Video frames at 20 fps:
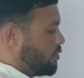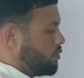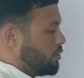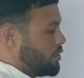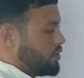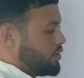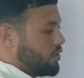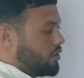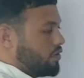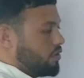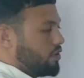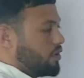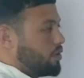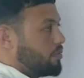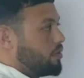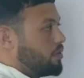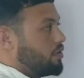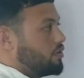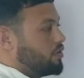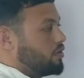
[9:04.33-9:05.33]
question
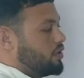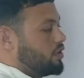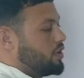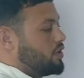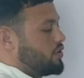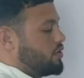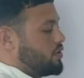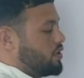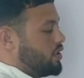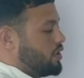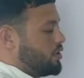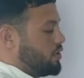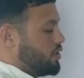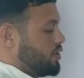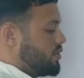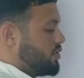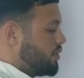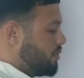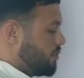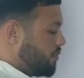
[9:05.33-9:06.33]
form of this
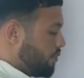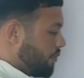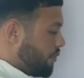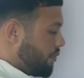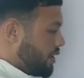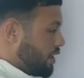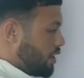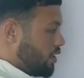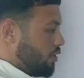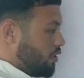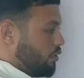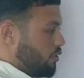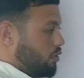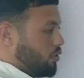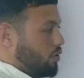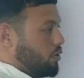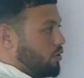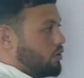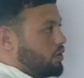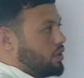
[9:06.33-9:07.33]
sentence,
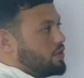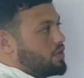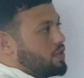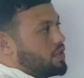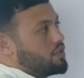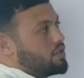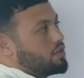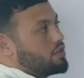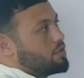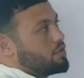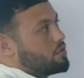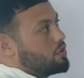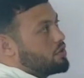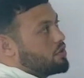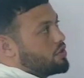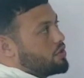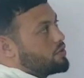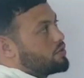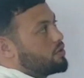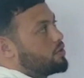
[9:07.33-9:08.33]
or the sentence which
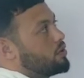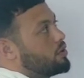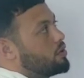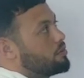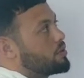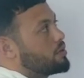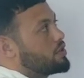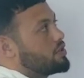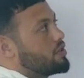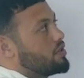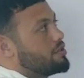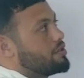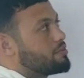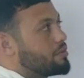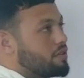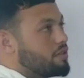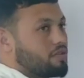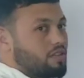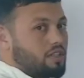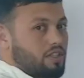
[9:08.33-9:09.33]
is for present
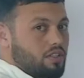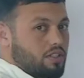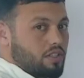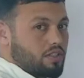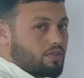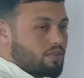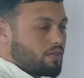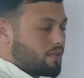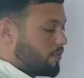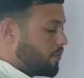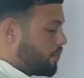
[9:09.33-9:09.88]
perfect tense.